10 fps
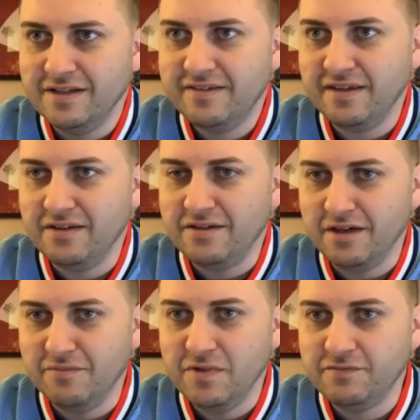send
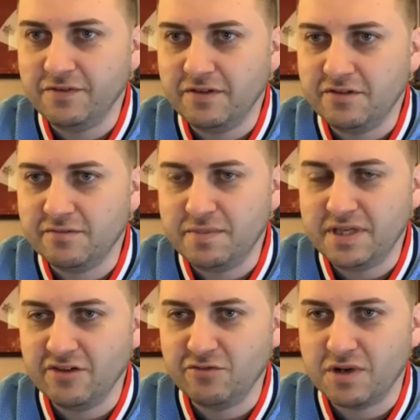to Memphis just
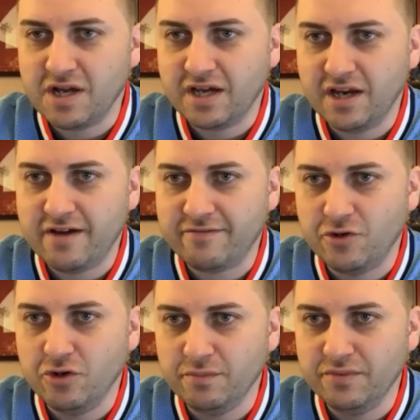because we're not going to have
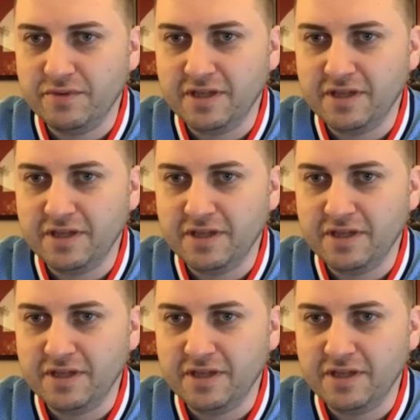room.